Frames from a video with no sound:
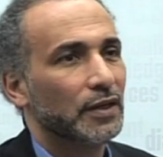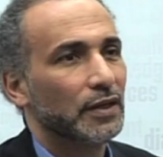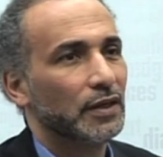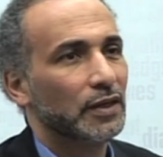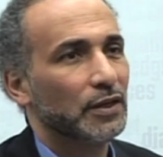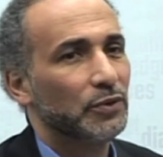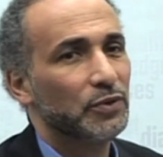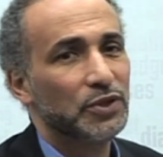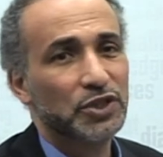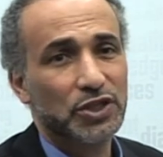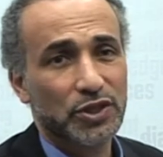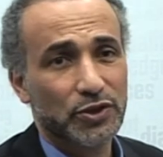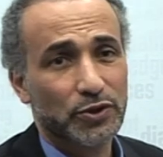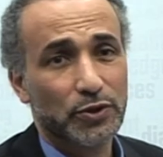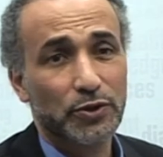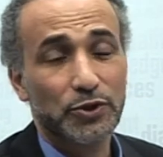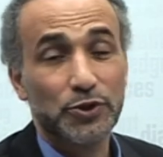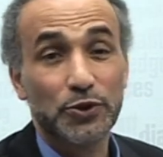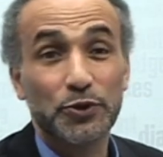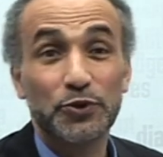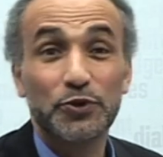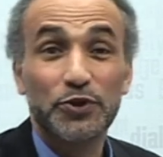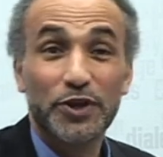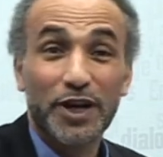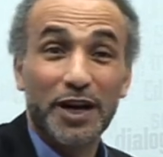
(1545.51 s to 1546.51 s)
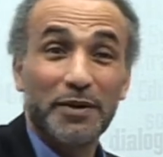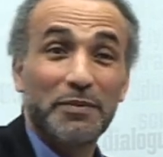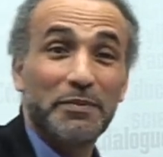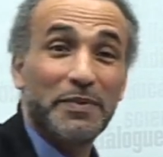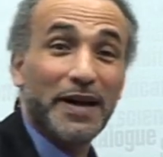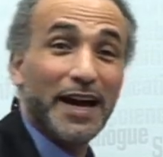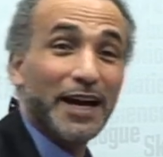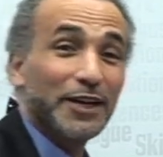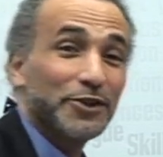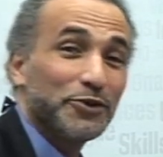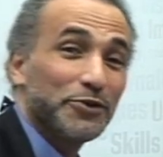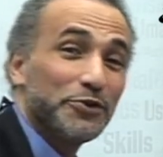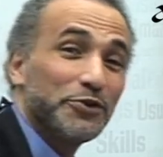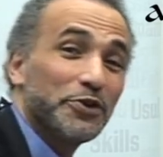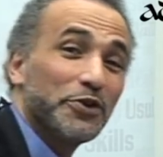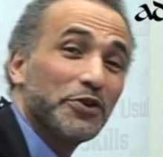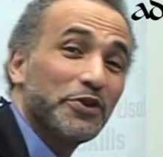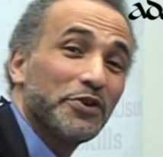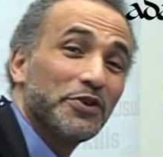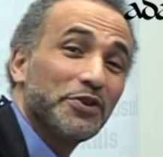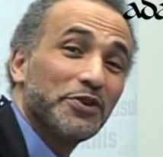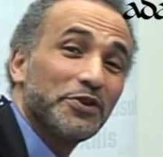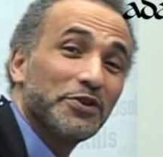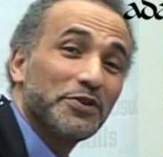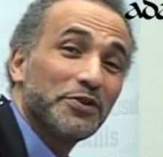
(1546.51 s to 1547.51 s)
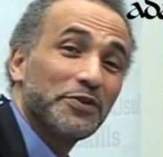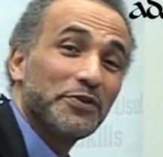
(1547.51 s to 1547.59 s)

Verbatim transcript: uh, which is also to come back to the